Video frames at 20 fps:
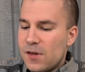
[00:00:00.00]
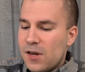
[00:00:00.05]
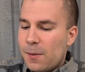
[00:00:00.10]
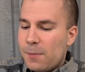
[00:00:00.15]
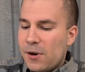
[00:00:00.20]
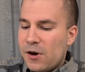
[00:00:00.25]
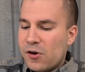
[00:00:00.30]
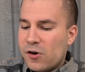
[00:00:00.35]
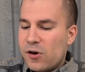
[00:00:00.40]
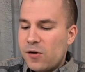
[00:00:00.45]

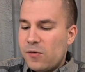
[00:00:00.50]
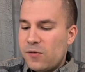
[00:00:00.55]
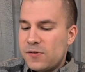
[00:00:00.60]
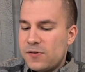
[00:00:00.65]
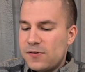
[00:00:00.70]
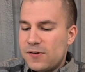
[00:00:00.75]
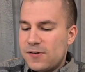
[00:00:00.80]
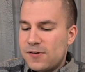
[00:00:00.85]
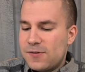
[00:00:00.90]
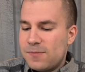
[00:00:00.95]
America
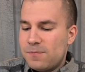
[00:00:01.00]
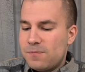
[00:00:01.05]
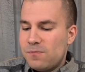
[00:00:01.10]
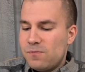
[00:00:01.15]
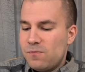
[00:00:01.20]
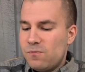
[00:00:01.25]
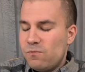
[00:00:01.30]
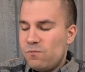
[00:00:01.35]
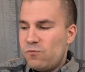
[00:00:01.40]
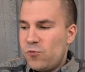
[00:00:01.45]
was this
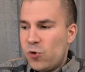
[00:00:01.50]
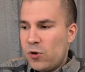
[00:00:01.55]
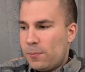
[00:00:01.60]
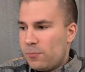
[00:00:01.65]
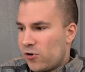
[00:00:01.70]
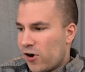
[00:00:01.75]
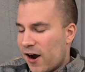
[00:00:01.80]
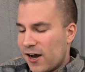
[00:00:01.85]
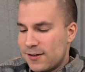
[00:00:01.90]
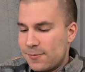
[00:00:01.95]
really
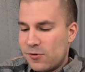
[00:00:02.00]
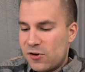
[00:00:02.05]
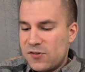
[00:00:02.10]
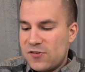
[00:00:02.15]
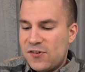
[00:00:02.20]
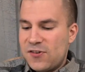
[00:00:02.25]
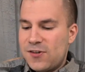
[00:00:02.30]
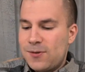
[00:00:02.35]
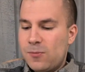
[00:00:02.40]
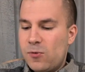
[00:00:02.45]
prosperous
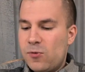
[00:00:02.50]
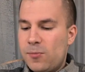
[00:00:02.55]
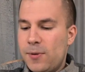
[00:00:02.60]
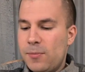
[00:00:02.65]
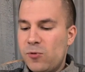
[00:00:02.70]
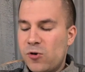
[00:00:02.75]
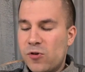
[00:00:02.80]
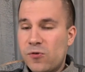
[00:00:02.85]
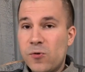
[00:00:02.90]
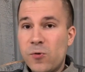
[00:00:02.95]
system where
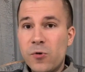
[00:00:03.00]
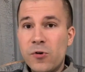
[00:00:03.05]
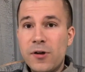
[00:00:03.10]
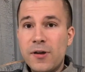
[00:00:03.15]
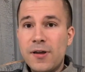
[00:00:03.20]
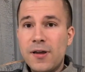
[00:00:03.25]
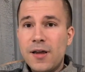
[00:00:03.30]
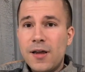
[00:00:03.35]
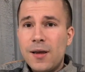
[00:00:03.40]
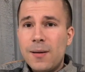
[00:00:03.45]
people could
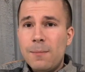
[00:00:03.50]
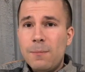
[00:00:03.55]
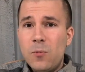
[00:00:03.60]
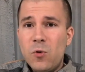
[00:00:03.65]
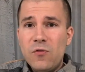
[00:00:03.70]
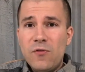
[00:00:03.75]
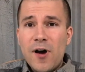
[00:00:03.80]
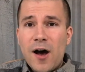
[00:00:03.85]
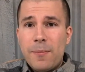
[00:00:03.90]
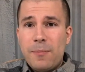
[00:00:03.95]
really
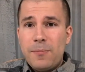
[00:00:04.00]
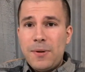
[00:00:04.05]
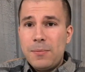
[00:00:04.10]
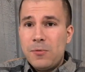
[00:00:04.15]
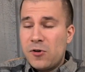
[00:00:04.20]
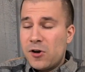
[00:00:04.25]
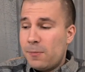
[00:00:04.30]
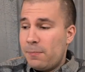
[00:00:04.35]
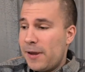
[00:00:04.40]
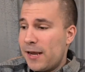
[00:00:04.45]
move up and
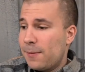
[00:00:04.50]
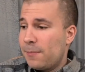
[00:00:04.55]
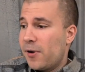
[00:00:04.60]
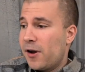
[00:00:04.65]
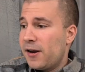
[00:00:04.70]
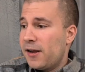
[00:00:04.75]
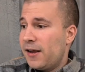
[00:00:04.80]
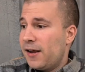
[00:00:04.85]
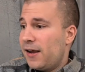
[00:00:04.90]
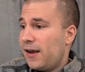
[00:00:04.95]
people could make
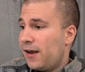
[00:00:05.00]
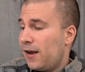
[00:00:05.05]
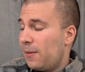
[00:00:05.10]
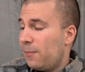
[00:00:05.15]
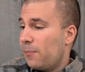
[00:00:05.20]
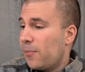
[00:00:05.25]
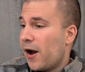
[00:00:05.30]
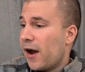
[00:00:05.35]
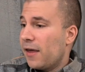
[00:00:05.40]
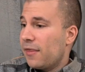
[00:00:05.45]
money
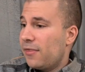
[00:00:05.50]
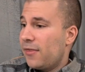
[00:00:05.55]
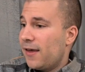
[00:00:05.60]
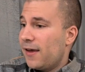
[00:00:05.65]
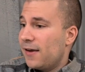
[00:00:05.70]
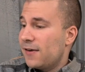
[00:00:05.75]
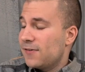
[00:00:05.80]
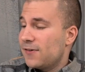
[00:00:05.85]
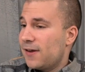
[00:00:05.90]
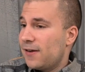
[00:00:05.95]
and buy
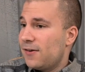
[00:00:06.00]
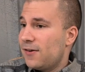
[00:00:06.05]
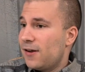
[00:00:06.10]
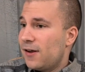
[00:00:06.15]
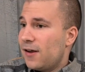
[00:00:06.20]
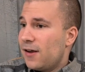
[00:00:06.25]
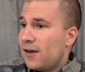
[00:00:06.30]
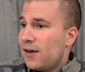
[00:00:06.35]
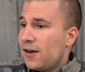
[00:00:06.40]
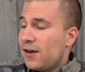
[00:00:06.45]
things and
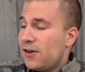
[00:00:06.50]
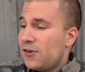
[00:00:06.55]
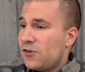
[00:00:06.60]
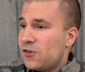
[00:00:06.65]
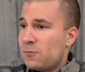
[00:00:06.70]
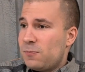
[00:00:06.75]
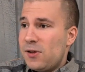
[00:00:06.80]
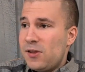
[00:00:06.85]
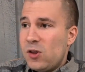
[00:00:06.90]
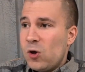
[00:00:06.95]

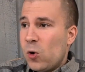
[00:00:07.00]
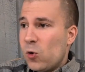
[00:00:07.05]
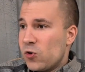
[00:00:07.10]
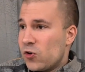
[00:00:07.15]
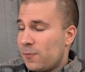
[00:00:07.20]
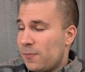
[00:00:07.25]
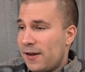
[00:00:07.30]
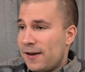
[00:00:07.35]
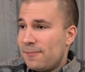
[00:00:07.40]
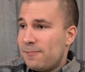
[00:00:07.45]
just be the
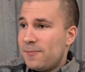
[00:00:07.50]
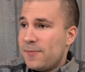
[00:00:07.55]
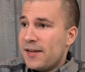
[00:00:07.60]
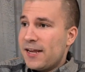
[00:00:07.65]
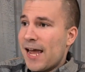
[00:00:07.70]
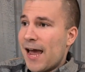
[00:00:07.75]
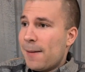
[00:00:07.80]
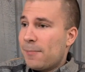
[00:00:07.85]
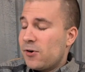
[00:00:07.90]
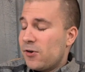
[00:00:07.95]
ultimate
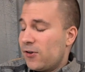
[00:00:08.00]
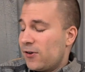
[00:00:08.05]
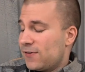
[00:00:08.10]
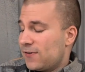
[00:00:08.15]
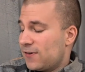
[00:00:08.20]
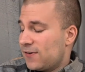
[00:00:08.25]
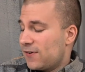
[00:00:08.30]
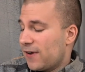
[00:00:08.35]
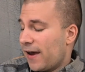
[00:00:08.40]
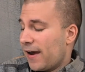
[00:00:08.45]
capitalist
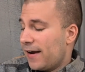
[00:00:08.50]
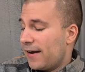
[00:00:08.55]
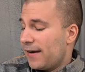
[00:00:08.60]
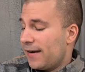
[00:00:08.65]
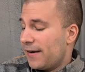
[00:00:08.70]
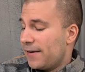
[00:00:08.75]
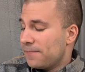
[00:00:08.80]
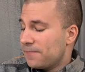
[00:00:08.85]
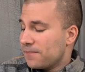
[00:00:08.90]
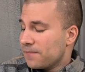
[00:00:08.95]

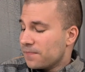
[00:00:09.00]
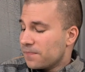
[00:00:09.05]
society.